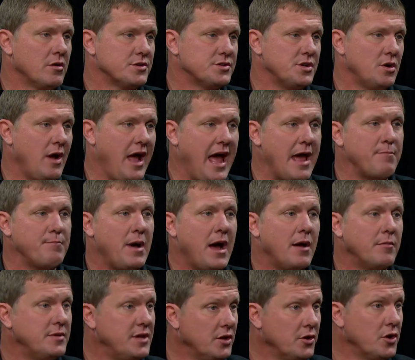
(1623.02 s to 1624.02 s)
Okay. So at
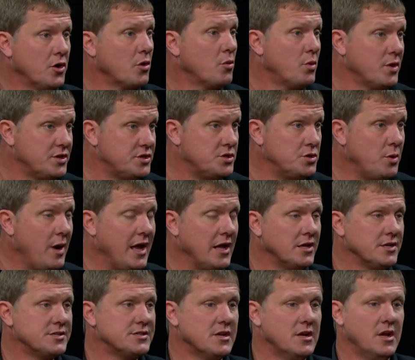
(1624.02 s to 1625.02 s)
Bob Dillner with two
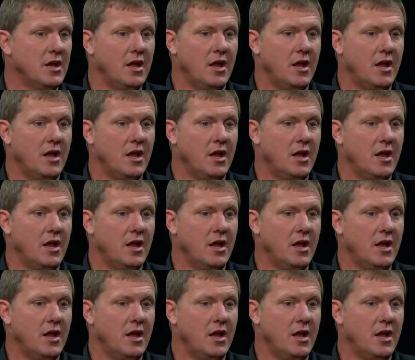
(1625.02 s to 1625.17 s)
L's.